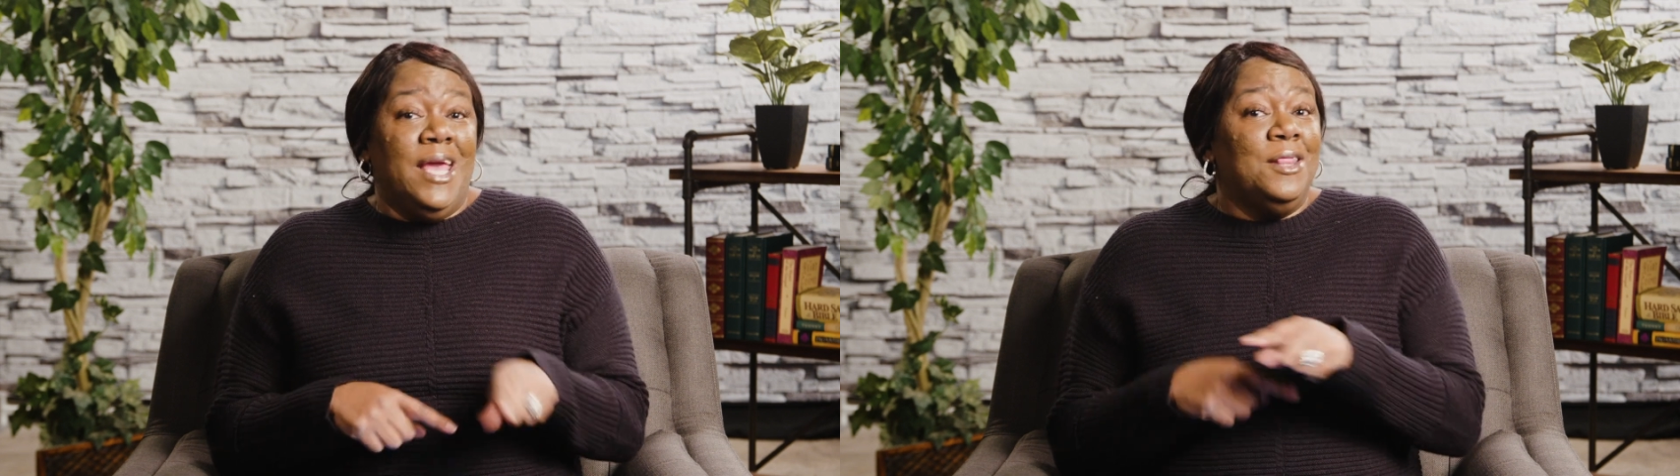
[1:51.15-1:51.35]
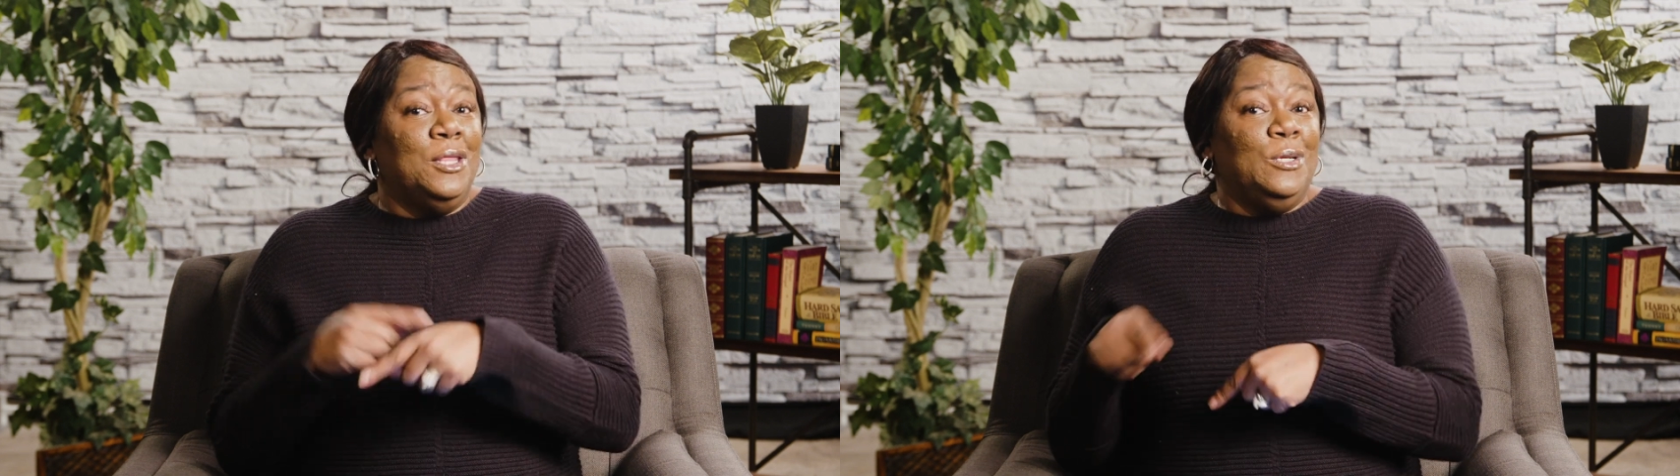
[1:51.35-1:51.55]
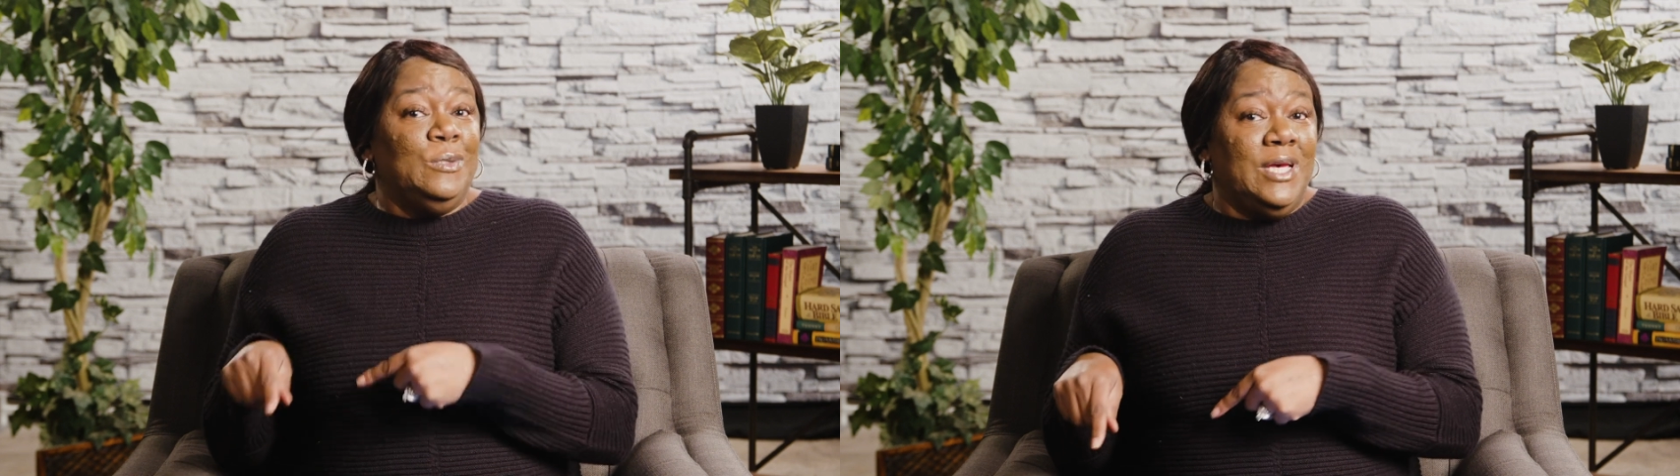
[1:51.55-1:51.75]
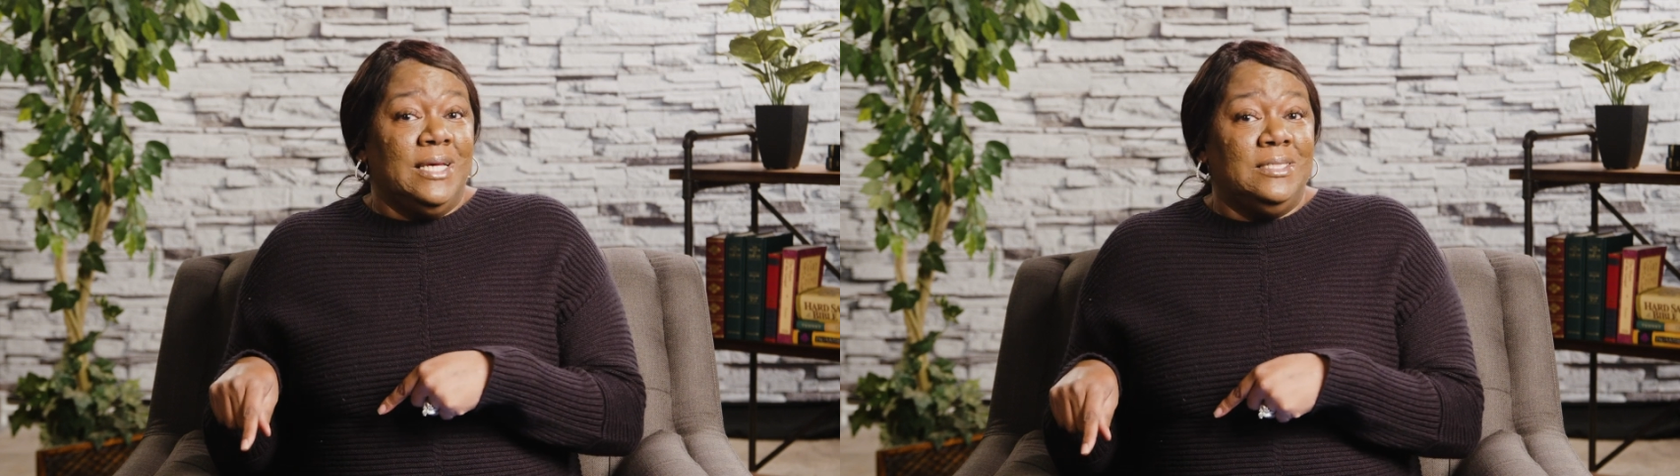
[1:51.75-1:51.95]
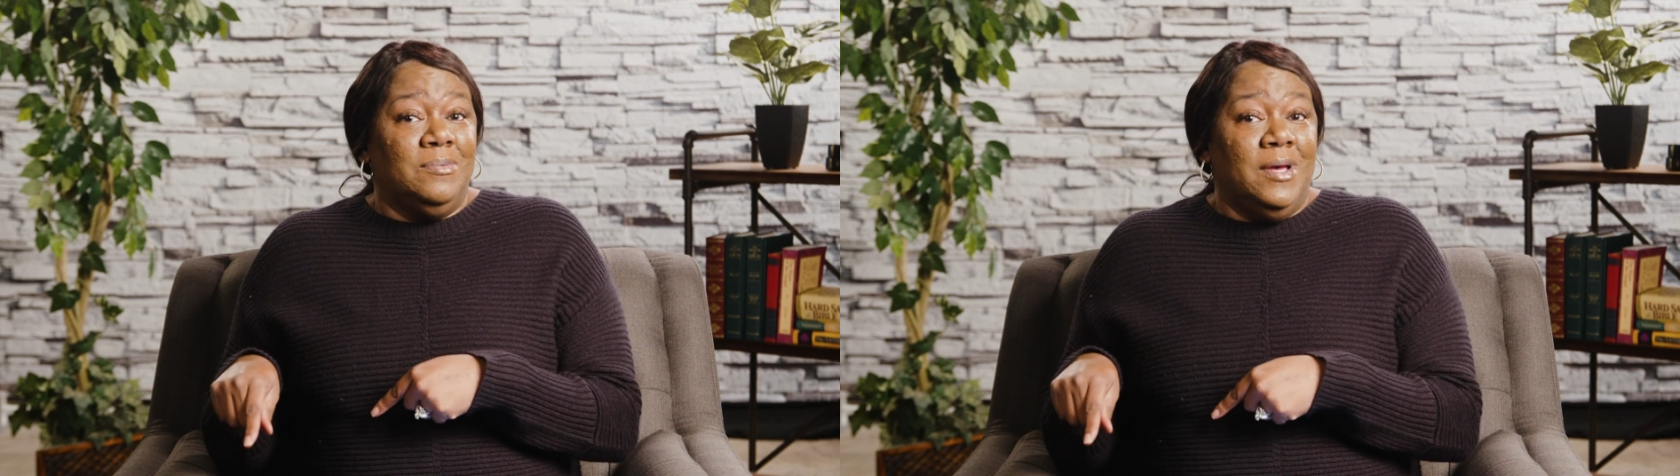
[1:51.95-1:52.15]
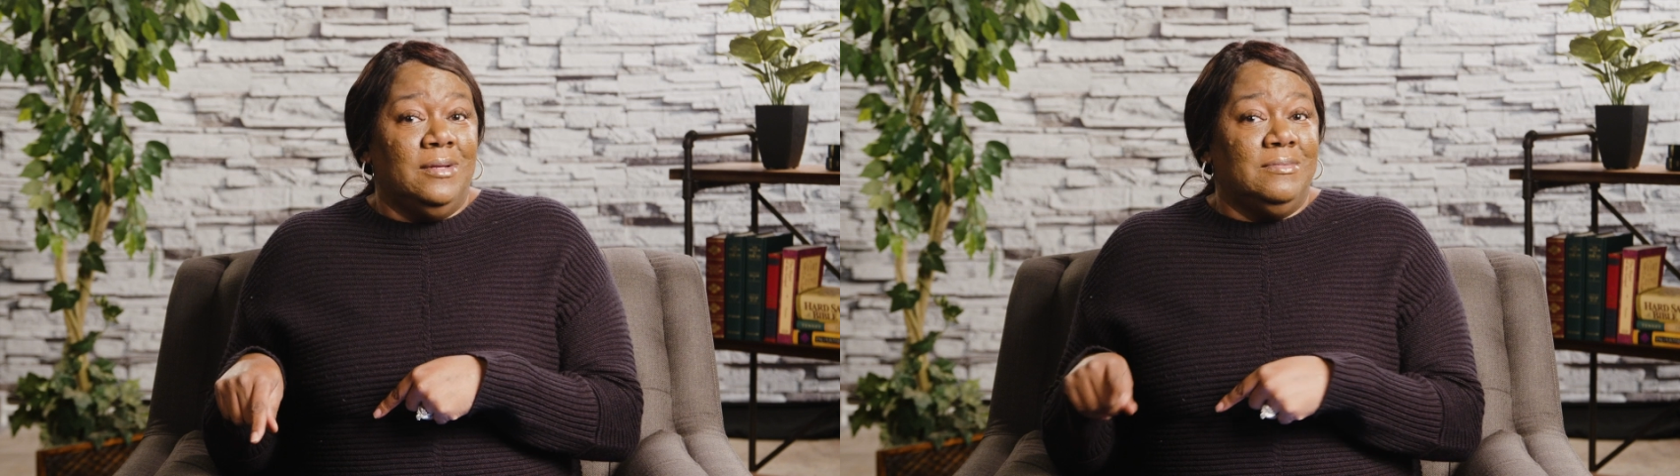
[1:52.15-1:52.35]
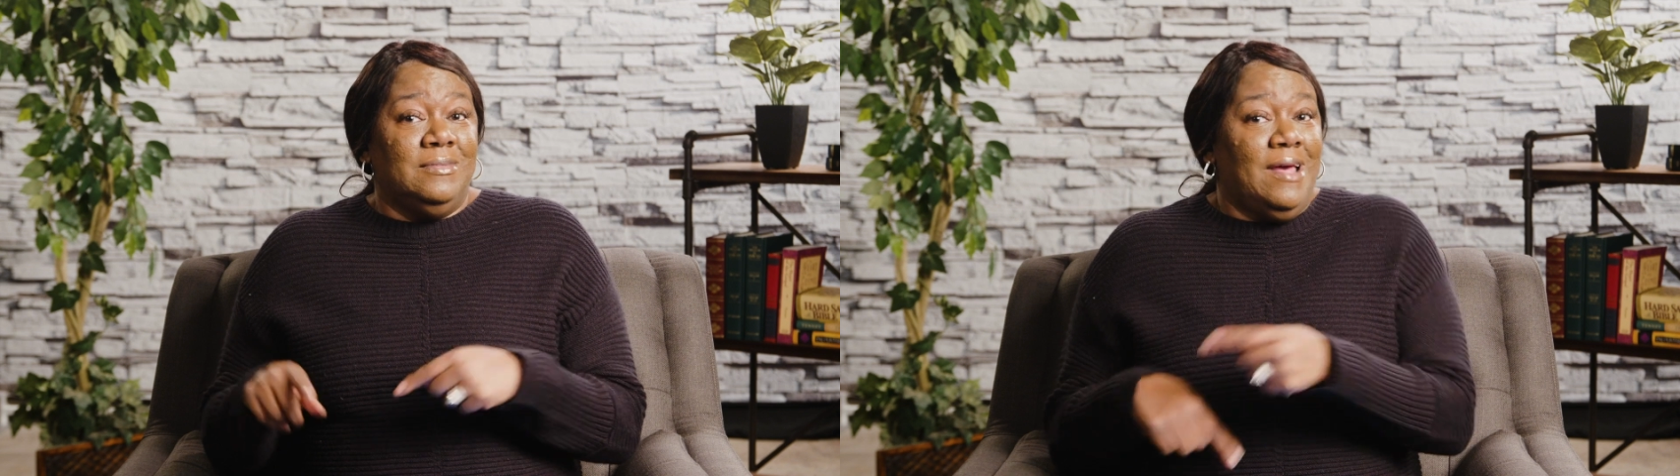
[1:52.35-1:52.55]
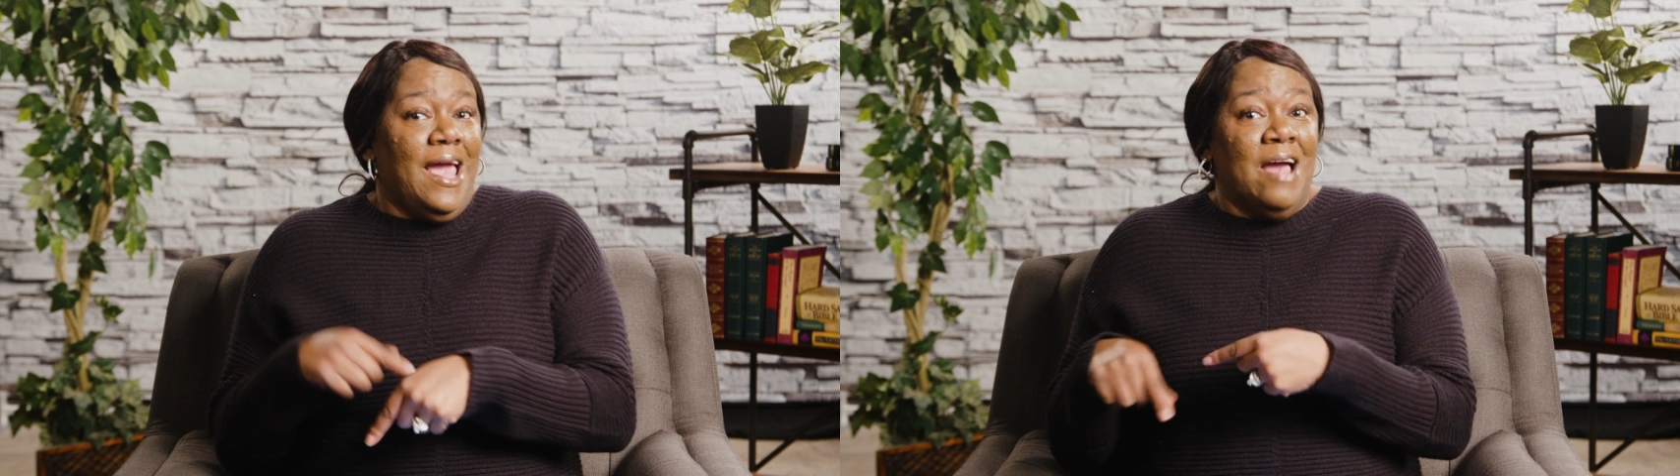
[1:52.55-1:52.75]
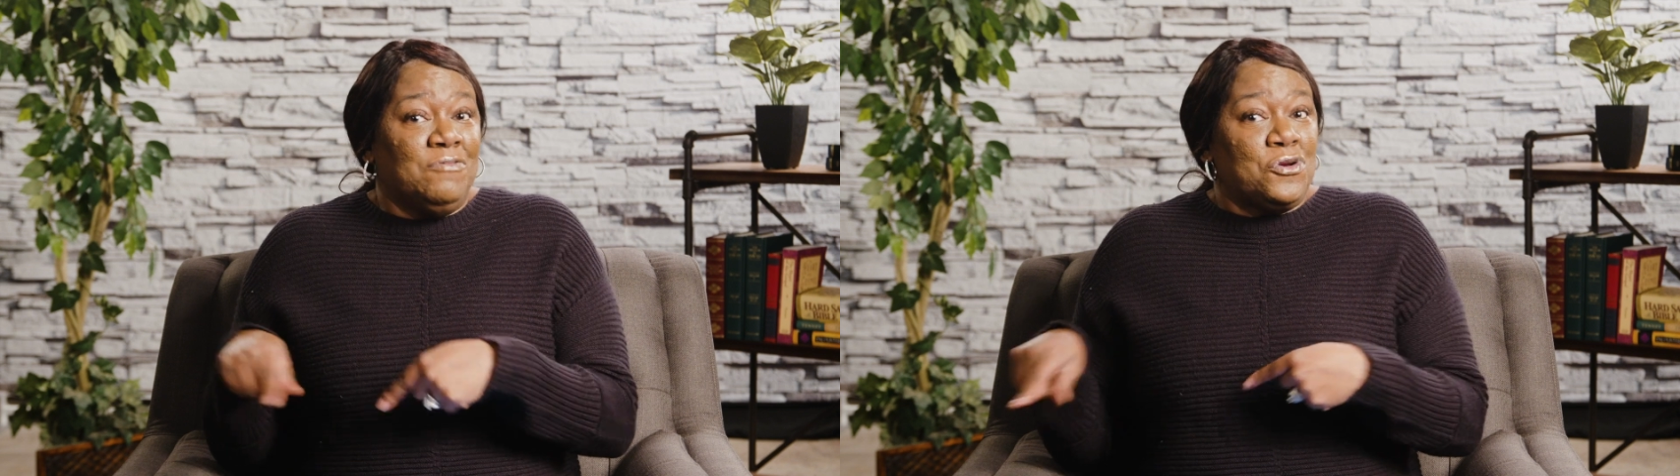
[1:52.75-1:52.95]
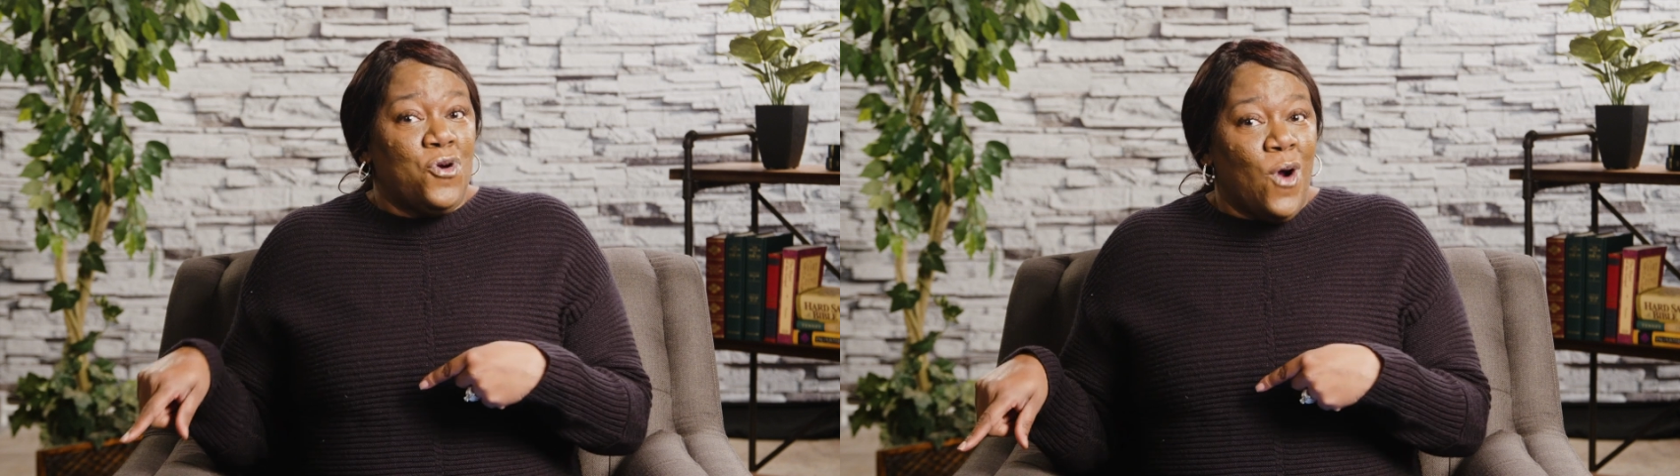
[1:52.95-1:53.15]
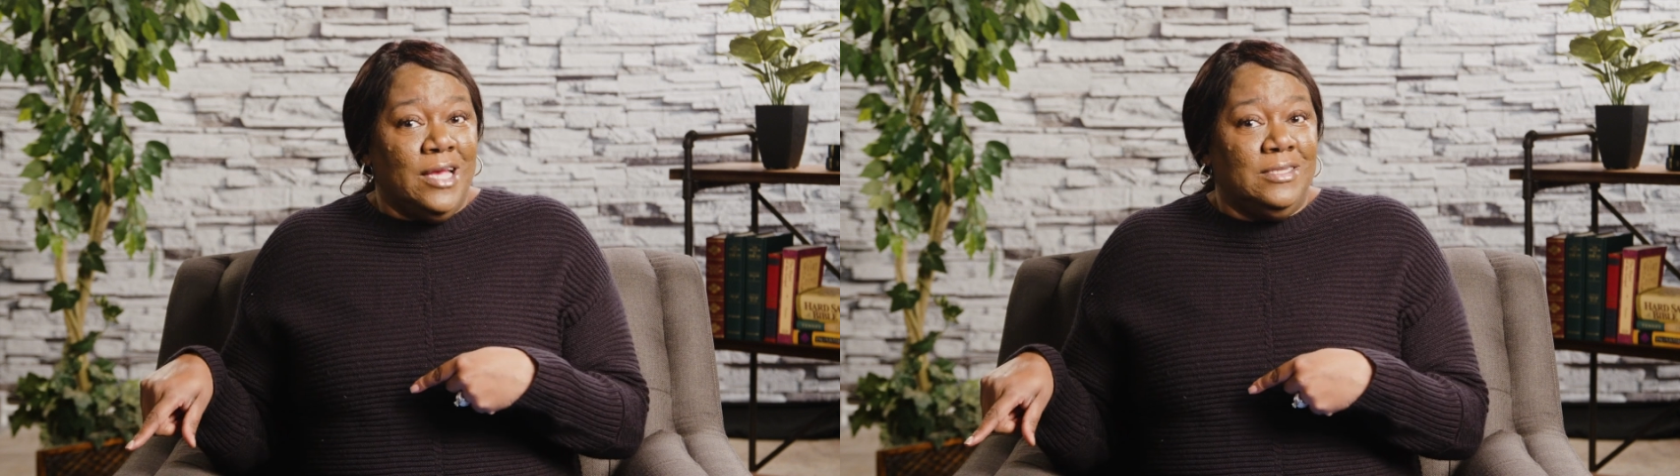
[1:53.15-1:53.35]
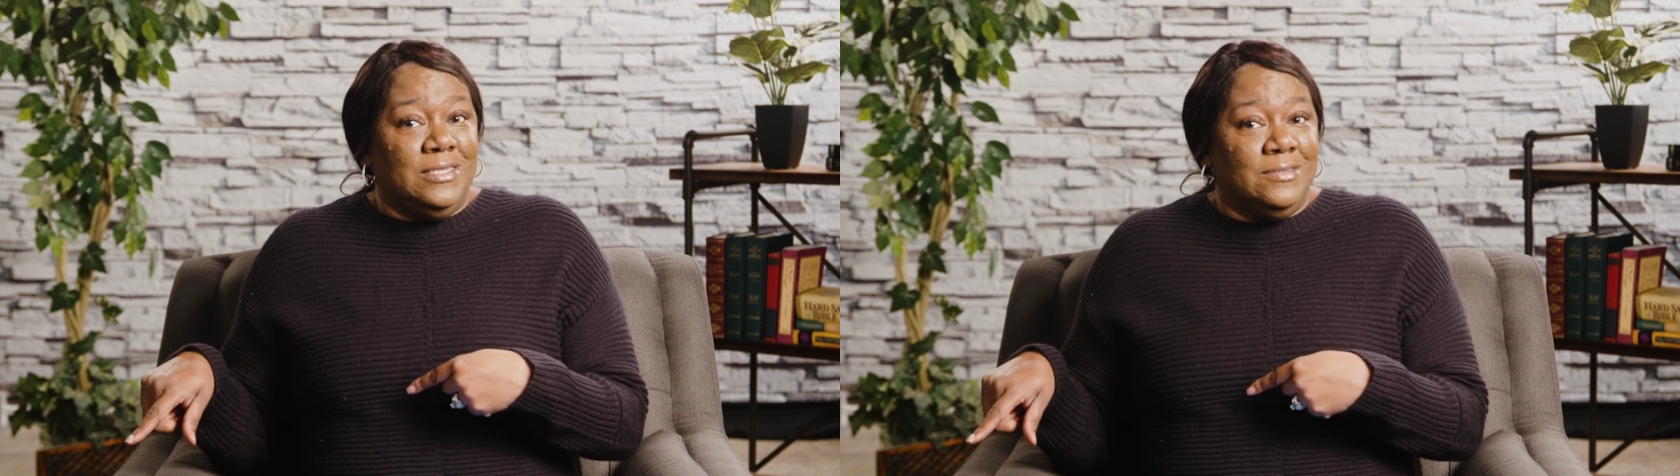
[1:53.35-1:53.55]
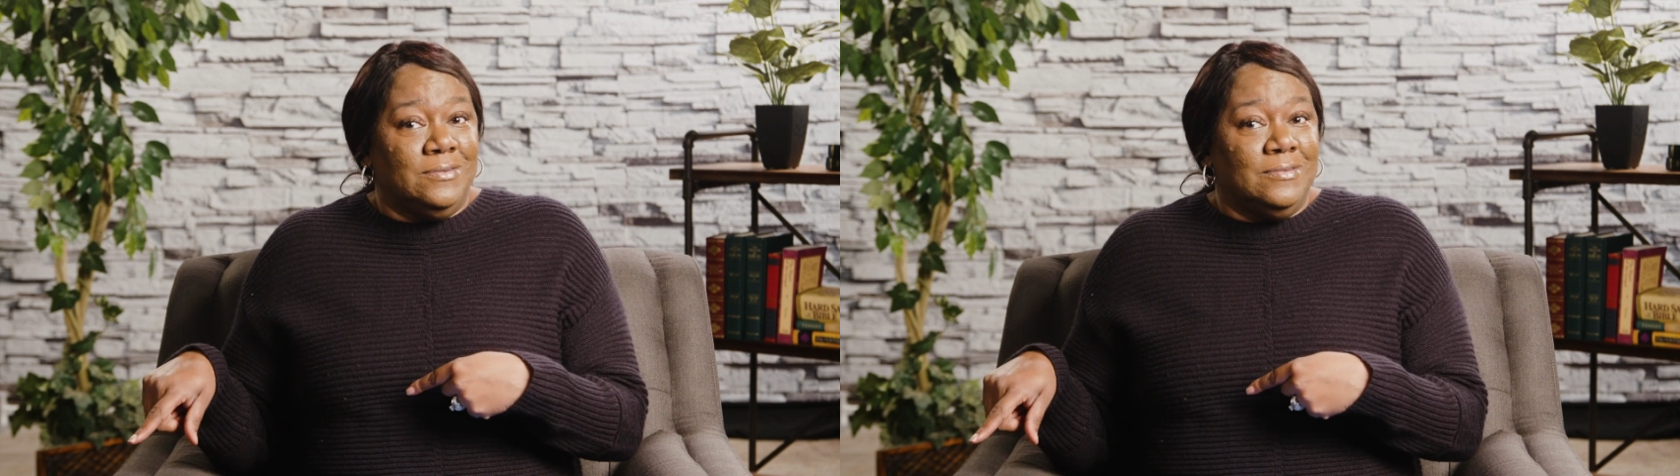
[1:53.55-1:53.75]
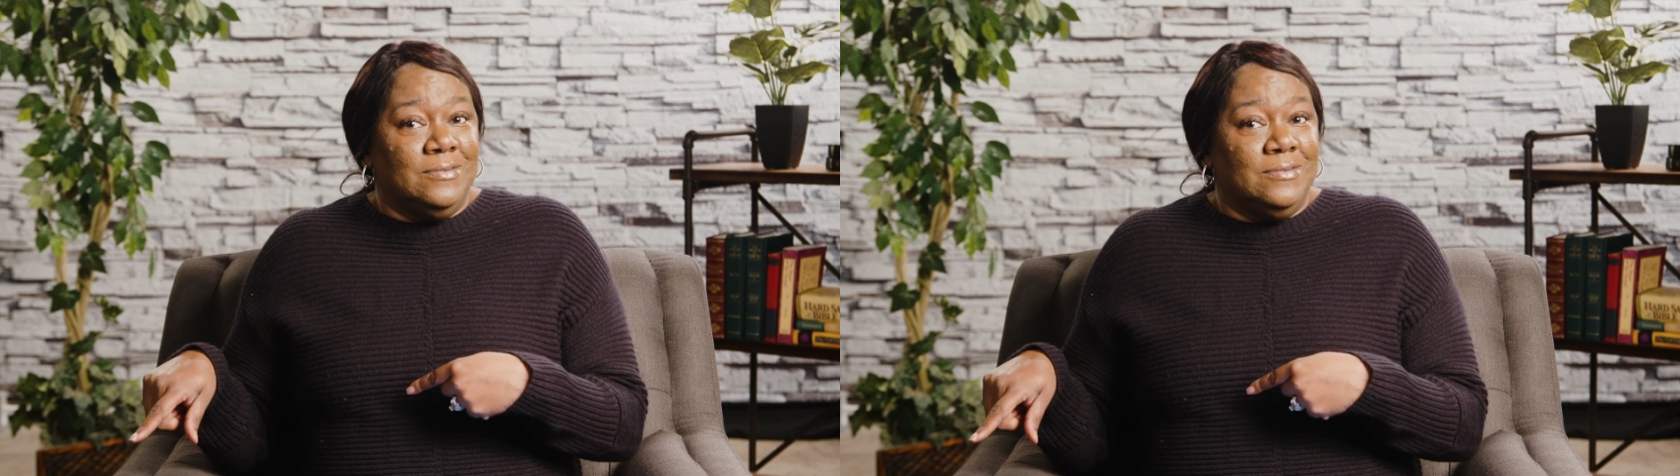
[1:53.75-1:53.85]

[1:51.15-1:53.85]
in the New Testament after Christ.